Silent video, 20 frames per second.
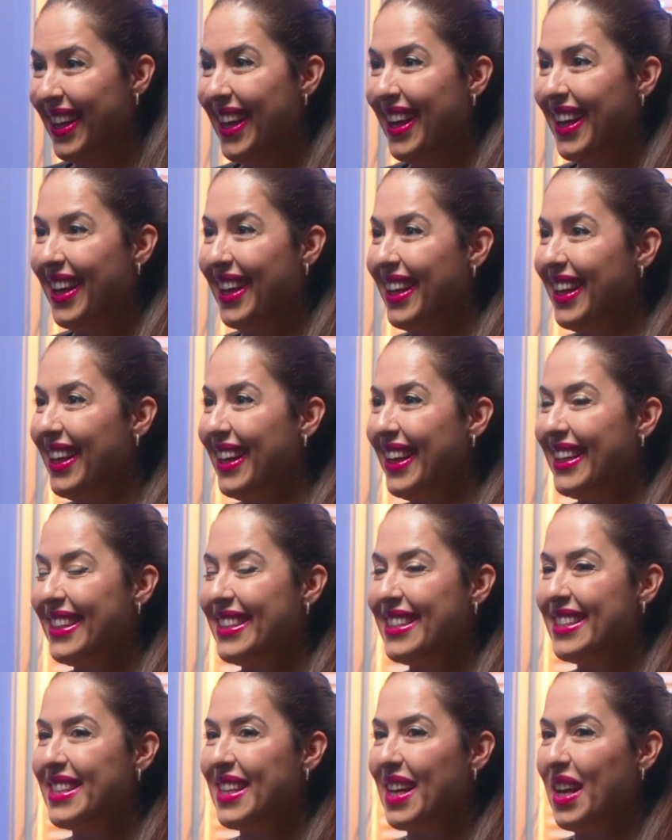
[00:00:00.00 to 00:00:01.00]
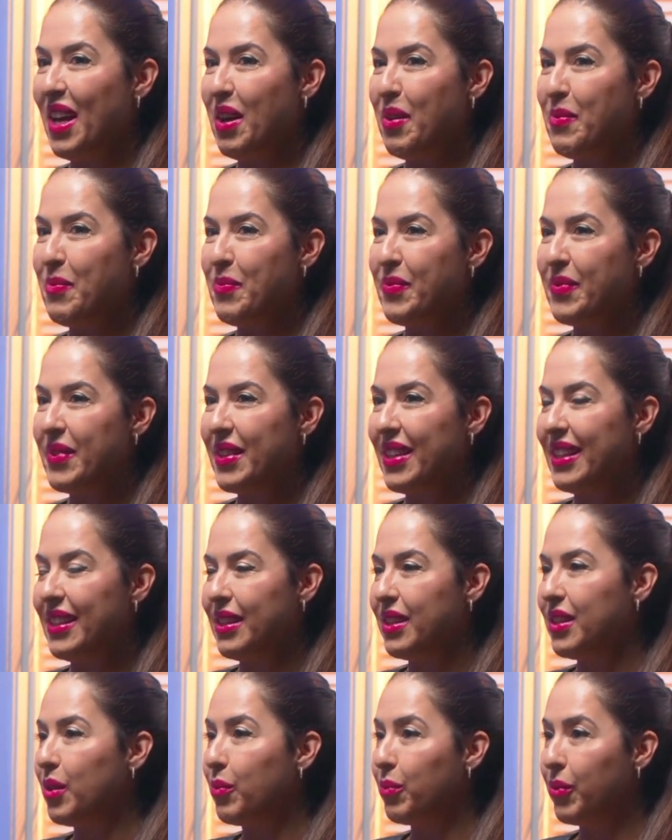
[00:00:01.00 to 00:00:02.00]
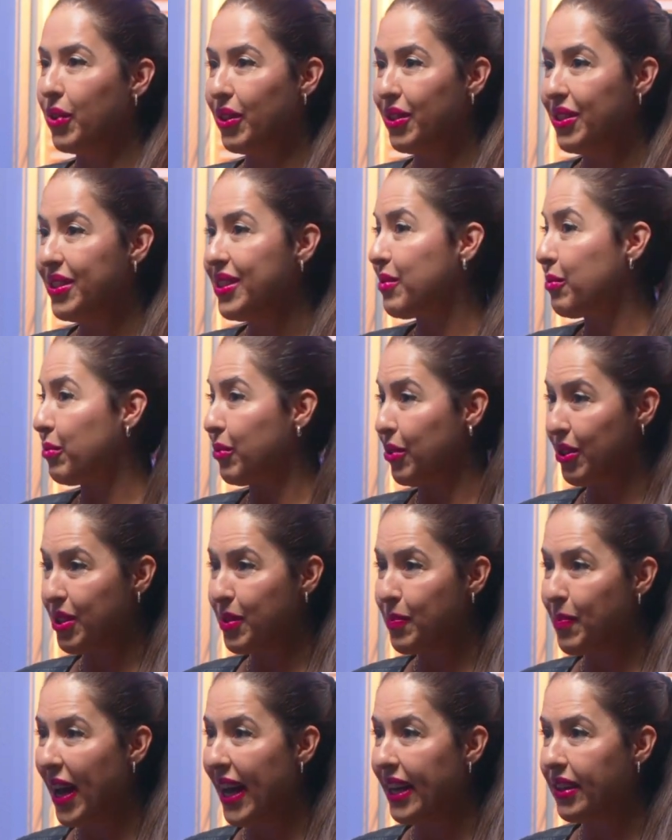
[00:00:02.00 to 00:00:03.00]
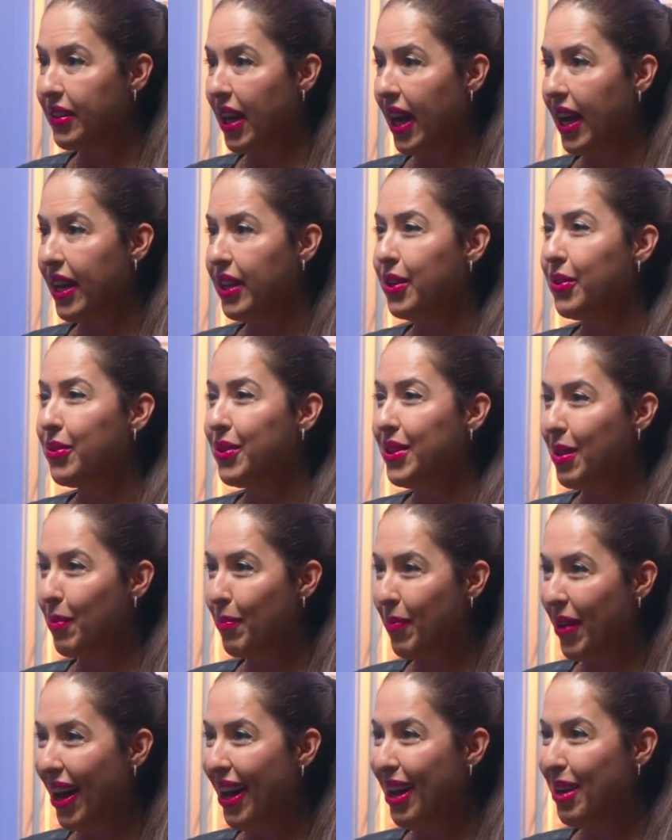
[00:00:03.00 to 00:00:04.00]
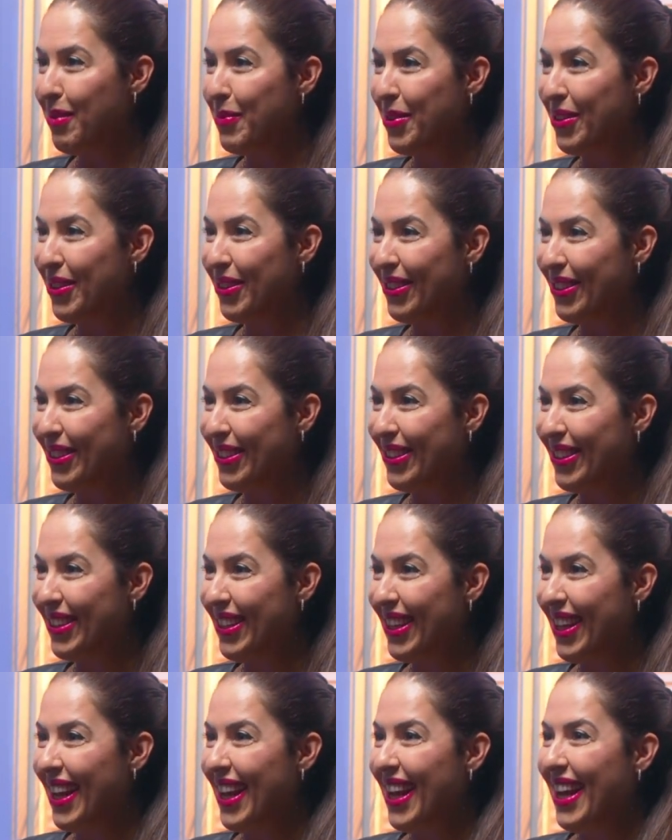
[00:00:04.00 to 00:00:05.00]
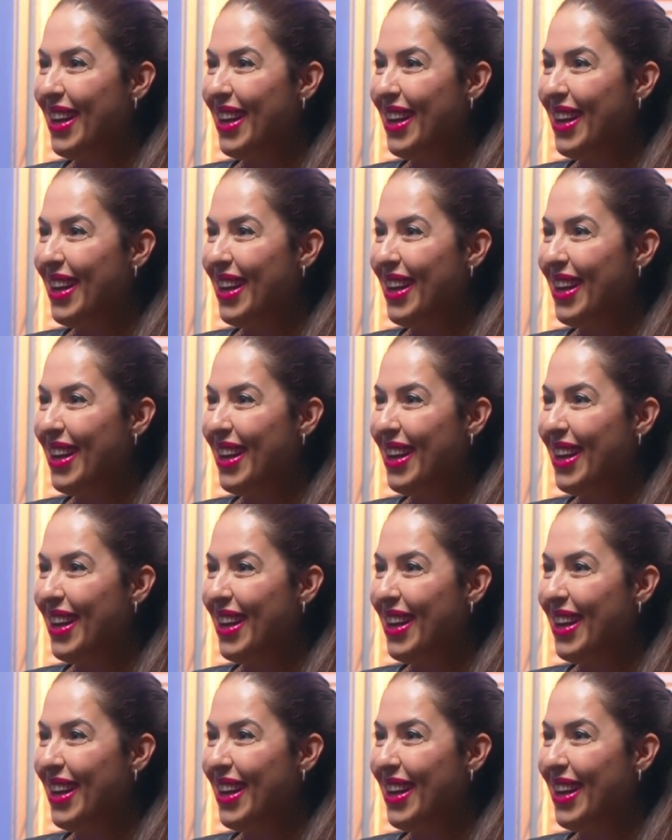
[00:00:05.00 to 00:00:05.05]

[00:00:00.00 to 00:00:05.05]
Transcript: mm-hmm. And um, it, the words words matter. I know in the Bible, yeah.